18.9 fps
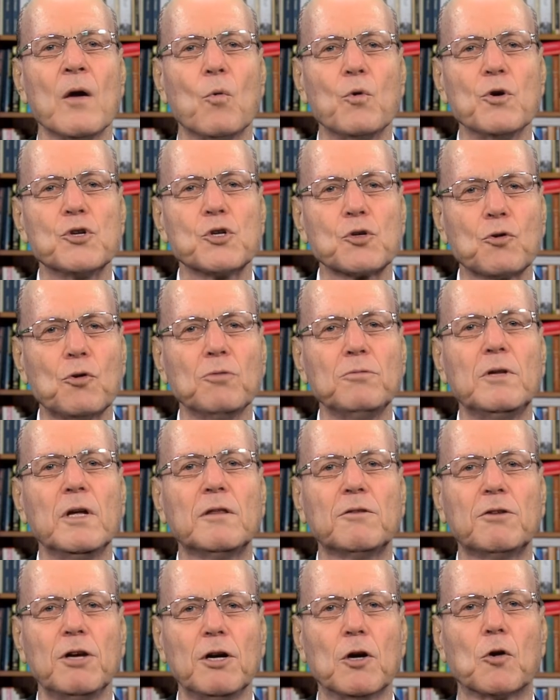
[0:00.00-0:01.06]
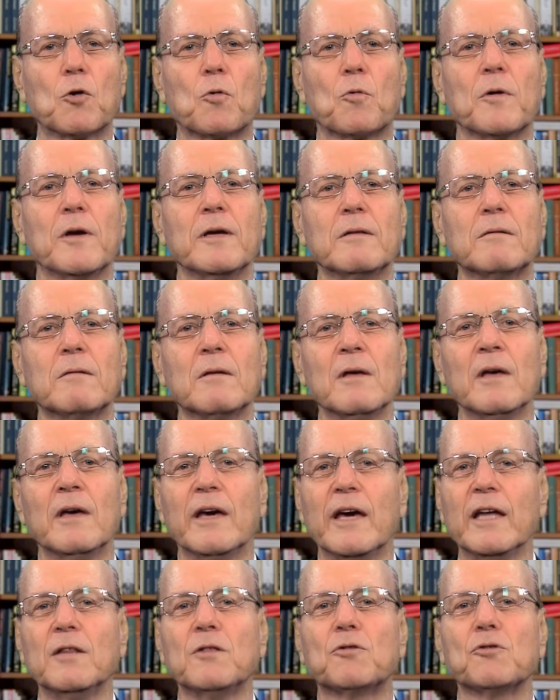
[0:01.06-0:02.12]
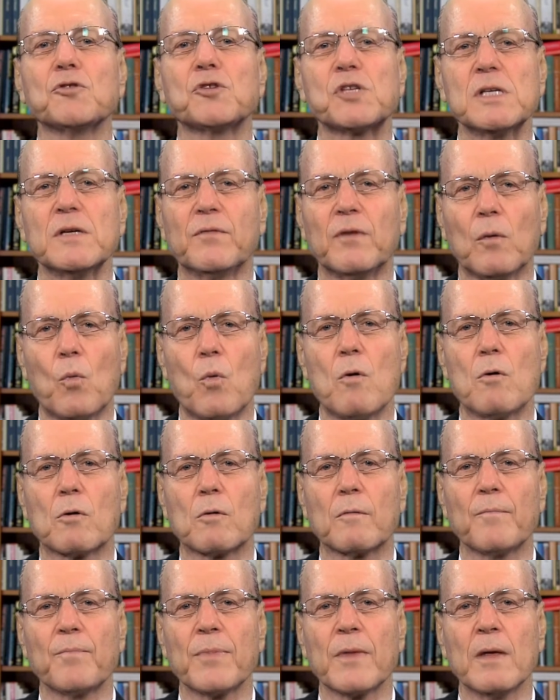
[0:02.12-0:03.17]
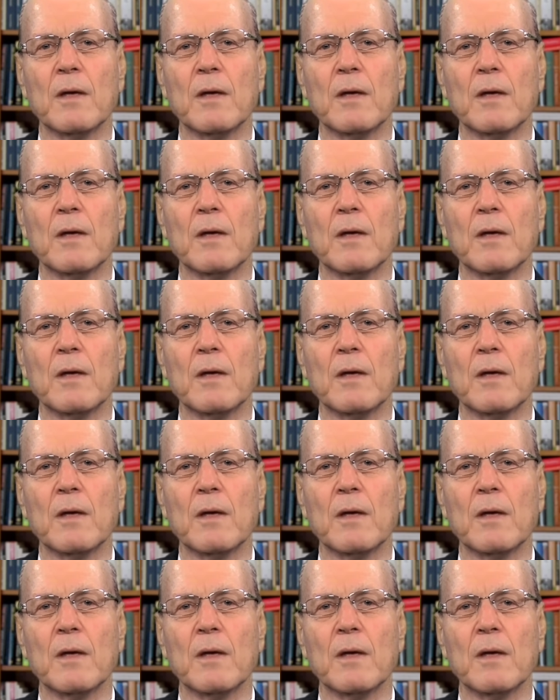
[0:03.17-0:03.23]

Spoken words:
which could deteriorate into civil war.